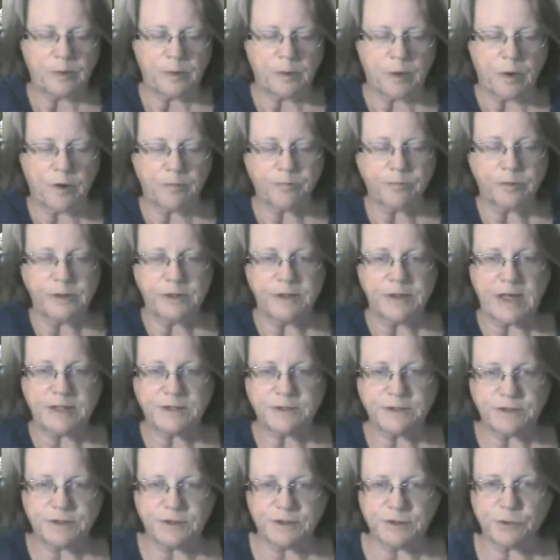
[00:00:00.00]
Hopefully
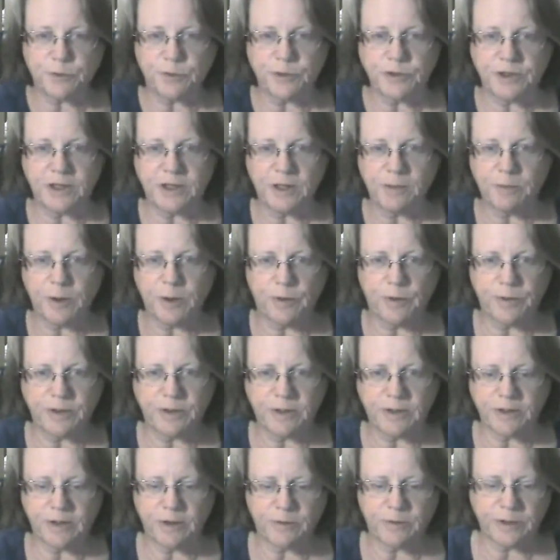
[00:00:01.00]
that's just going to keep
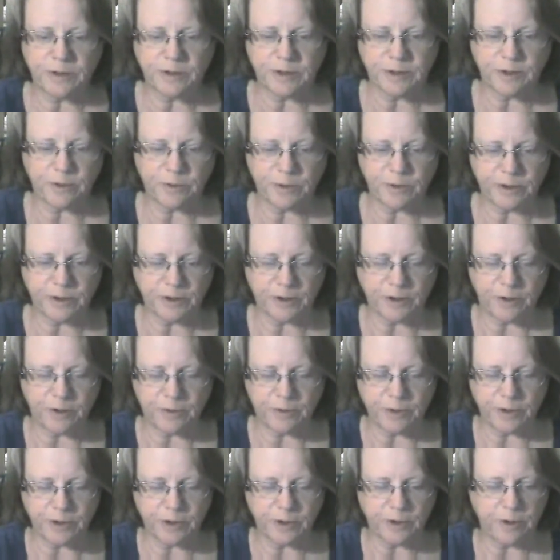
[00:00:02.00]
going and going and going and
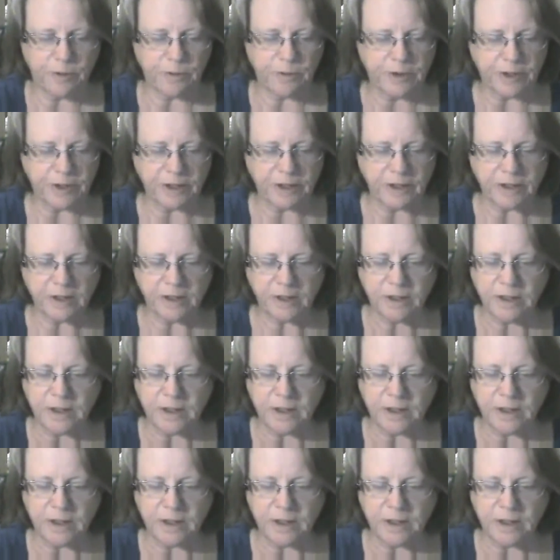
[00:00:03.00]
going and going.